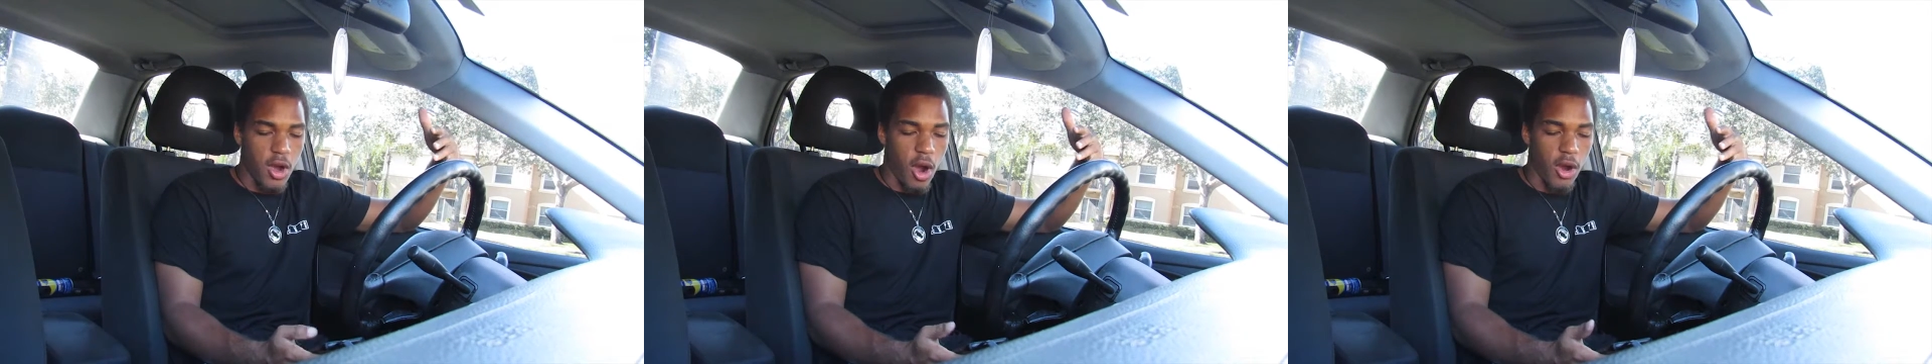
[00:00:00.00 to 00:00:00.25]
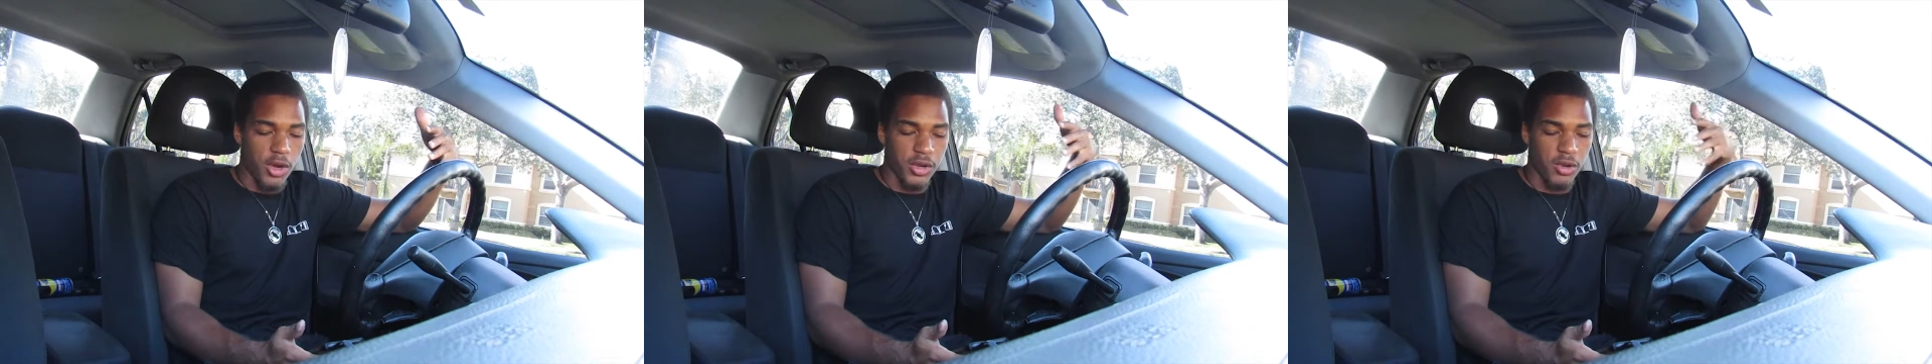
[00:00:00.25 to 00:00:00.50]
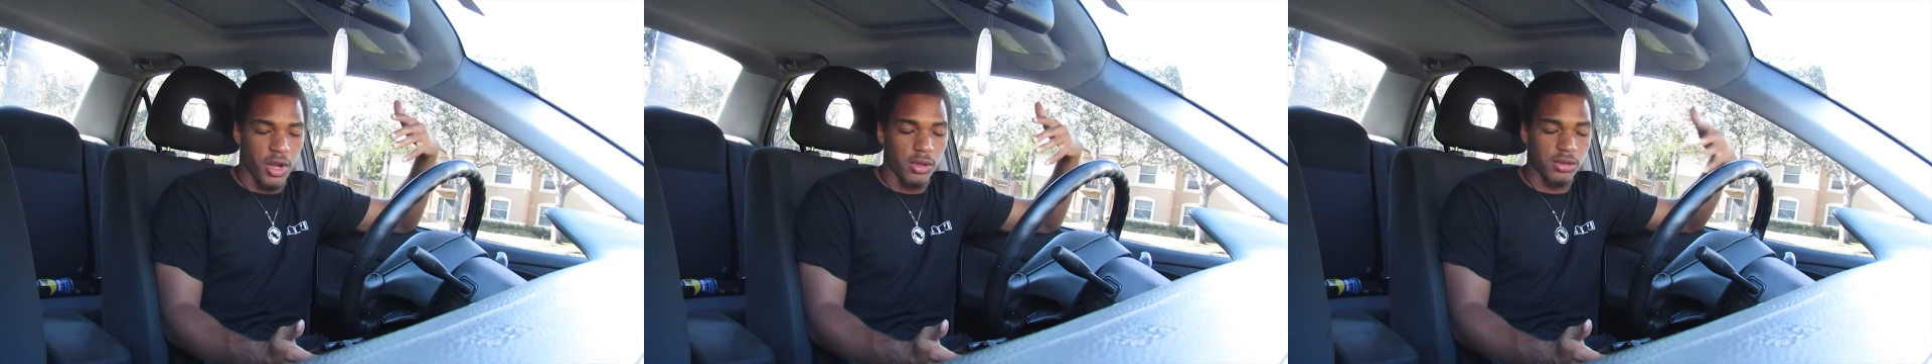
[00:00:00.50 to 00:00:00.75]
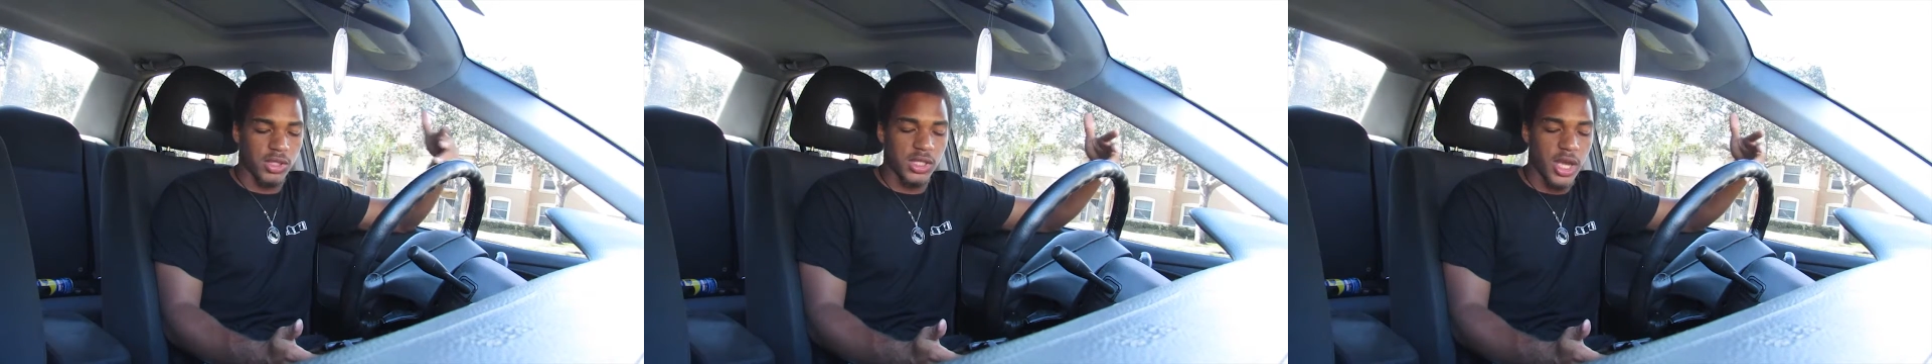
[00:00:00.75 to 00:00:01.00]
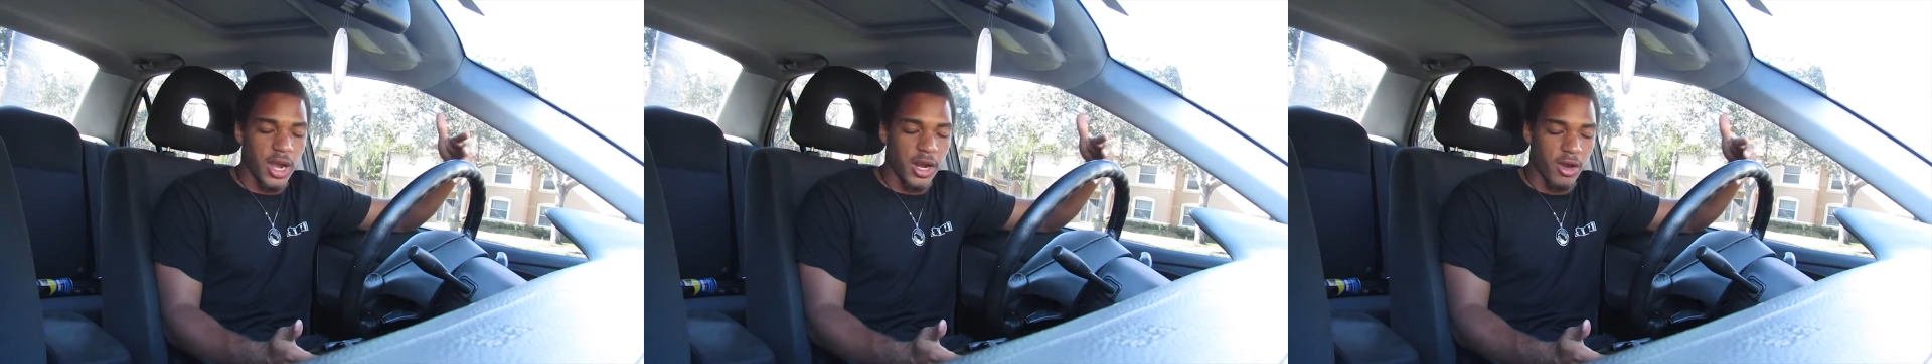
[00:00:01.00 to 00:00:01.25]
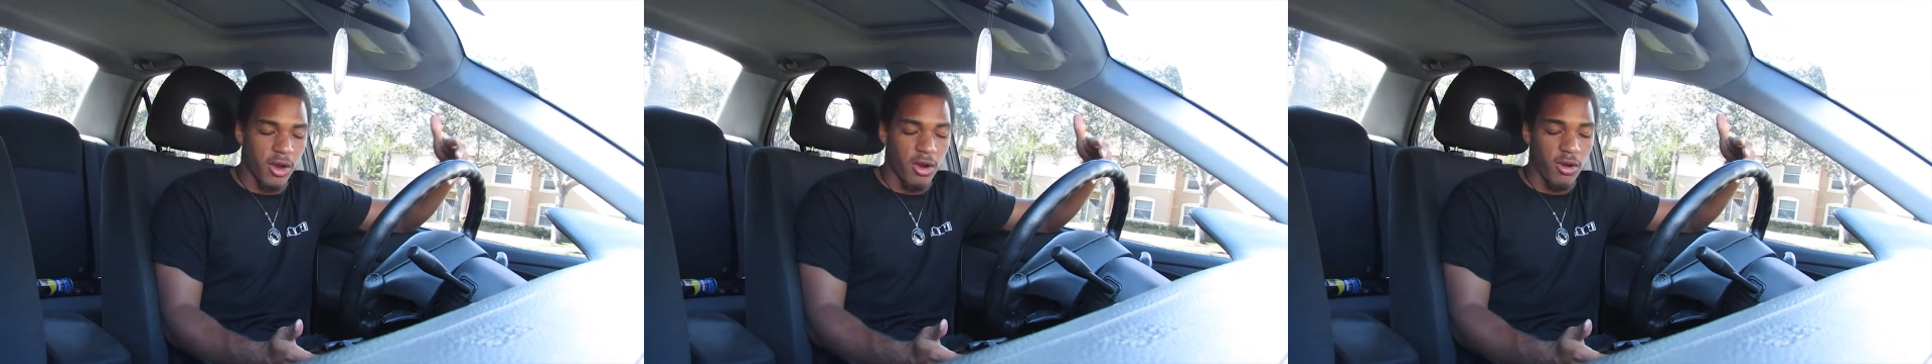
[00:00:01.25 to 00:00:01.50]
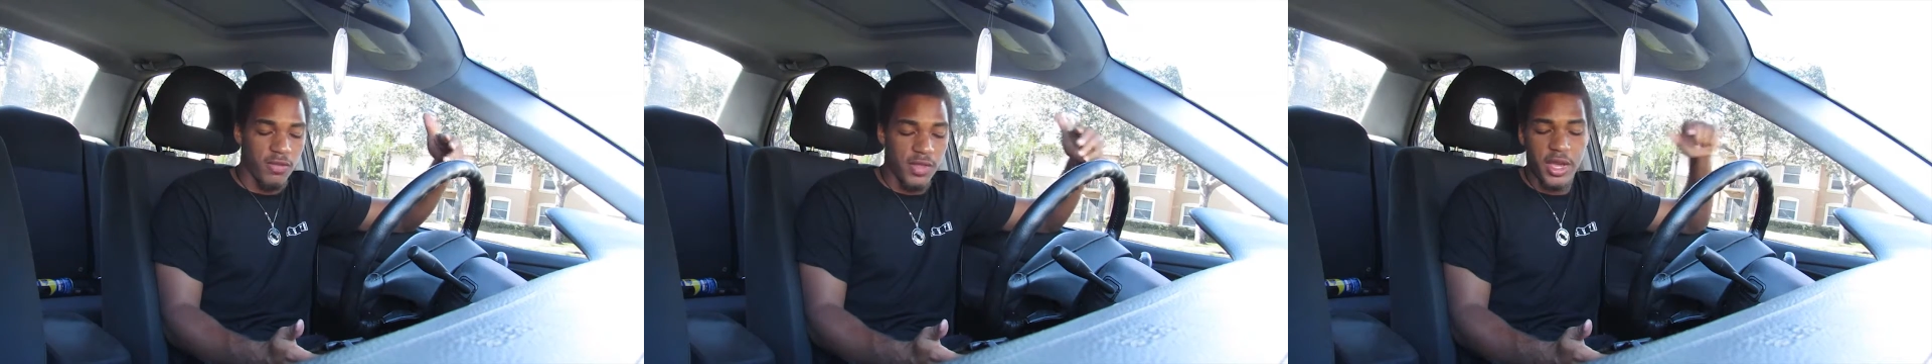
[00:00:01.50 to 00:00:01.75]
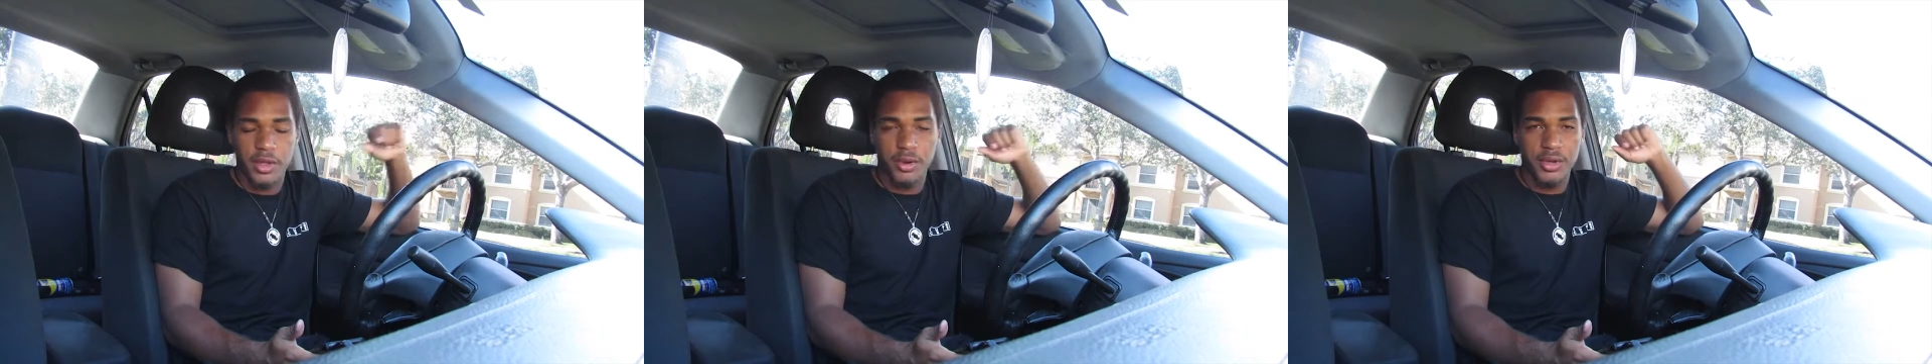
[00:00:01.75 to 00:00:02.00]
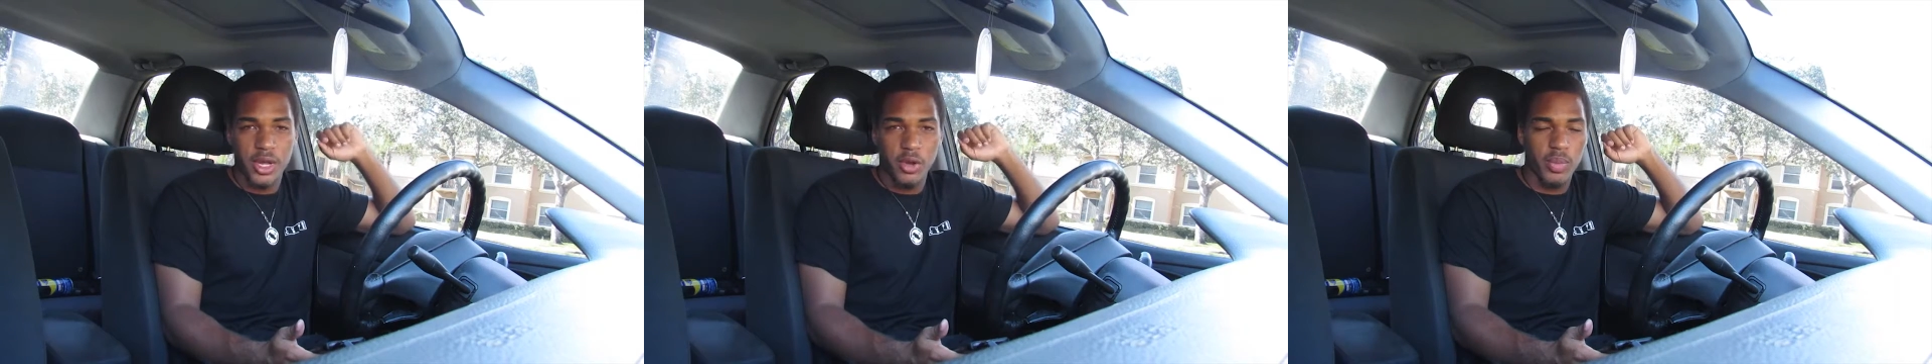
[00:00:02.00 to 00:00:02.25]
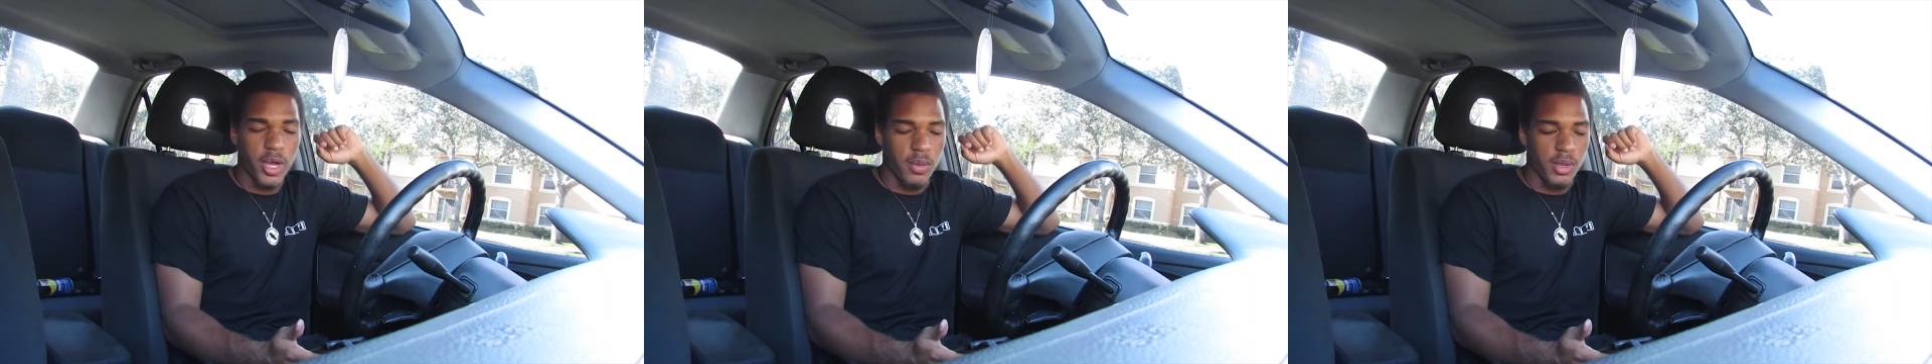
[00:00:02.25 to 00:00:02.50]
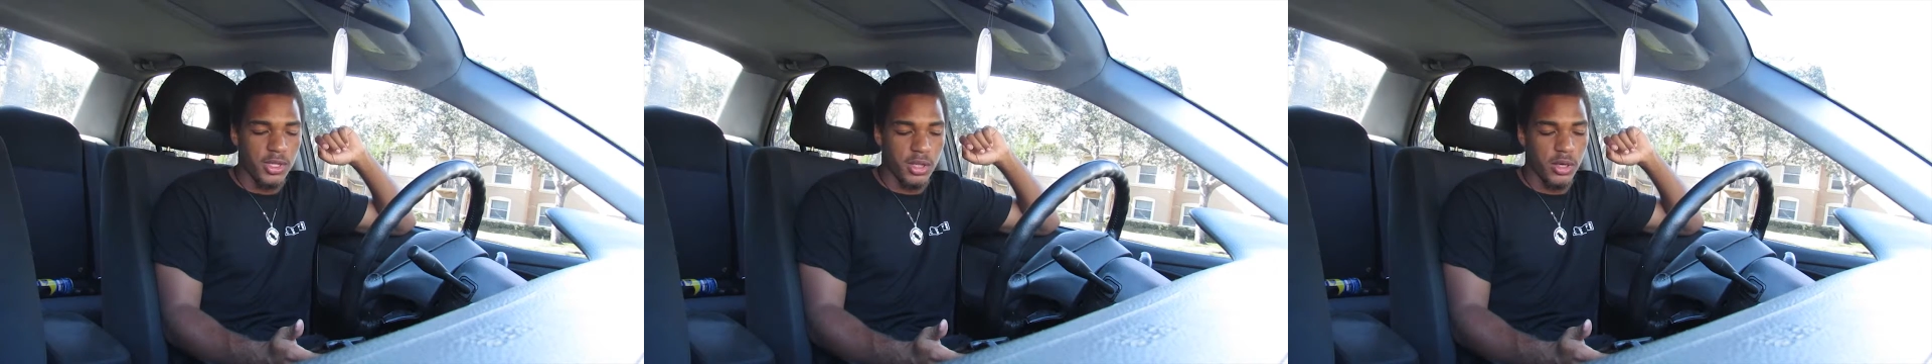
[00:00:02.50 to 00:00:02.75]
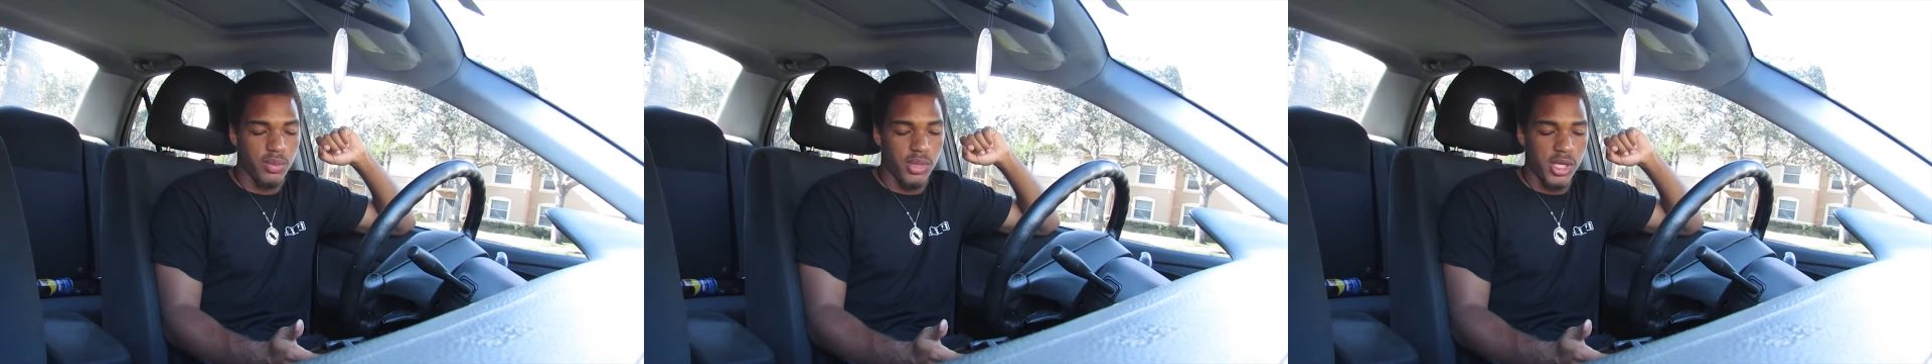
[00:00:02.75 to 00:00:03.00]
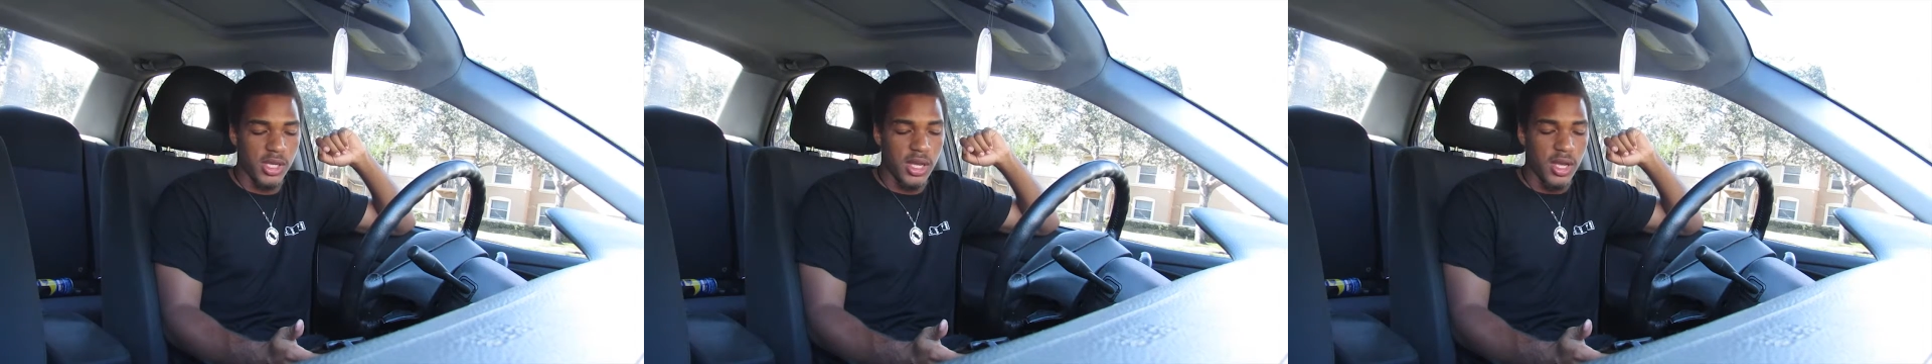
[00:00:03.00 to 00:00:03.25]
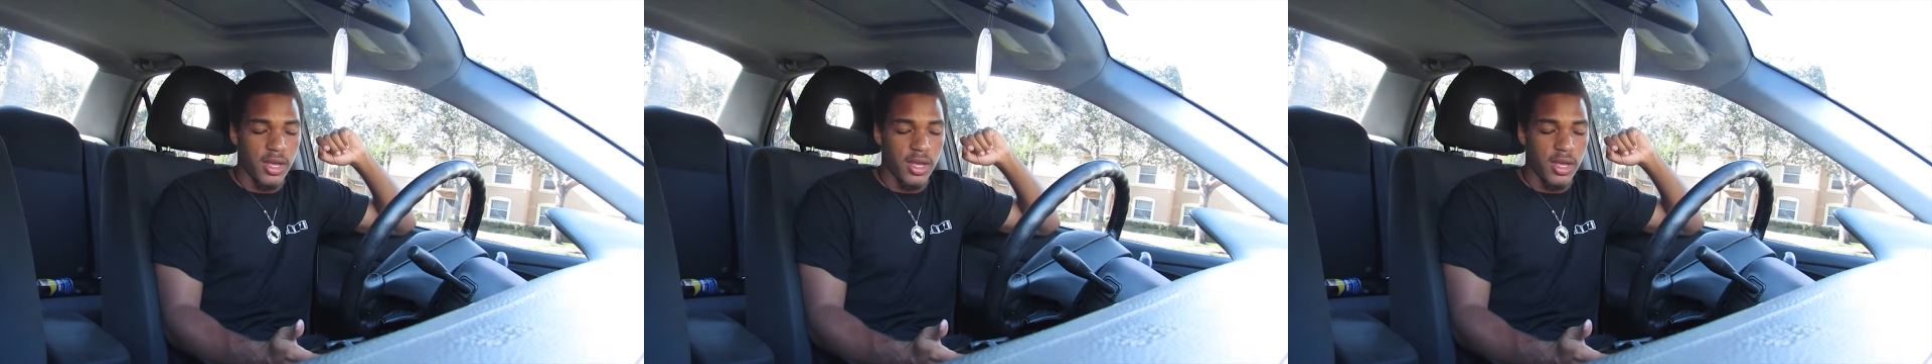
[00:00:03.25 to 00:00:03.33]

on here outside of the header downpipe is going to be